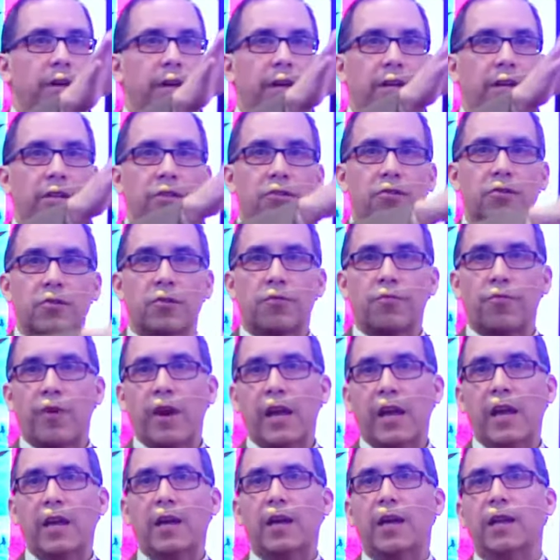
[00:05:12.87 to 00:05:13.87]
into the
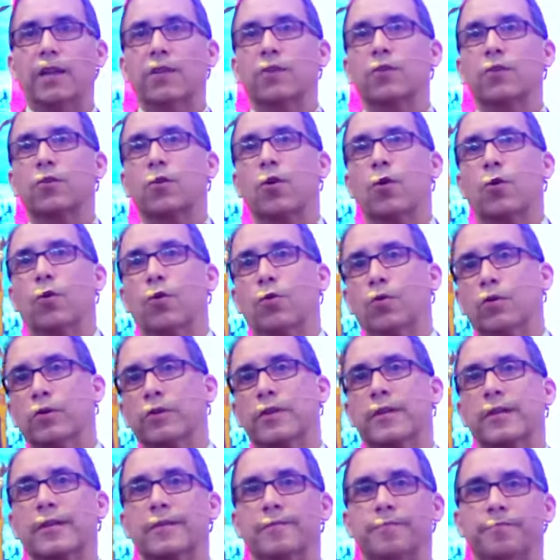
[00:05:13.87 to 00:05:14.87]
rain and the
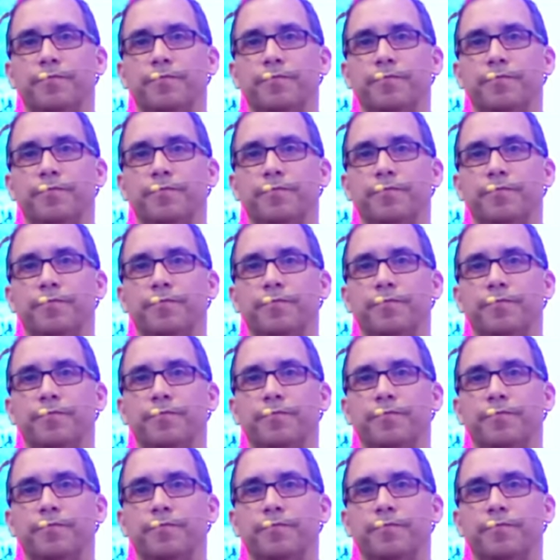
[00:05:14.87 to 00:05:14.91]
cold.